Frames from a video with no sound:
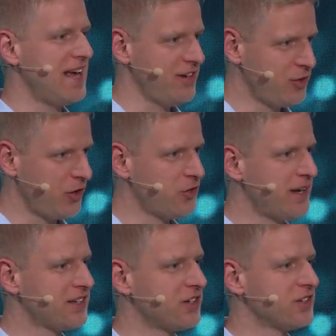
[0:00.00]
and
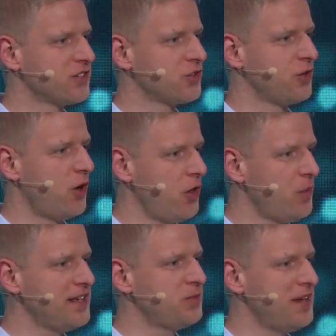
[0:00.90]
contractors should
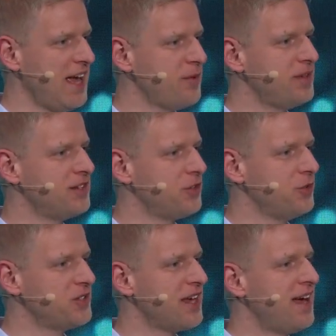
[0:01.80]
always be able to
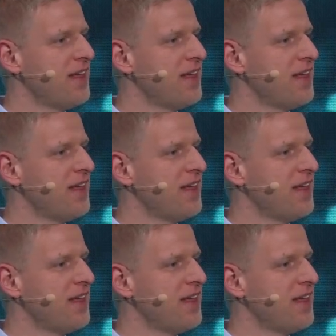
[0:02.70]
use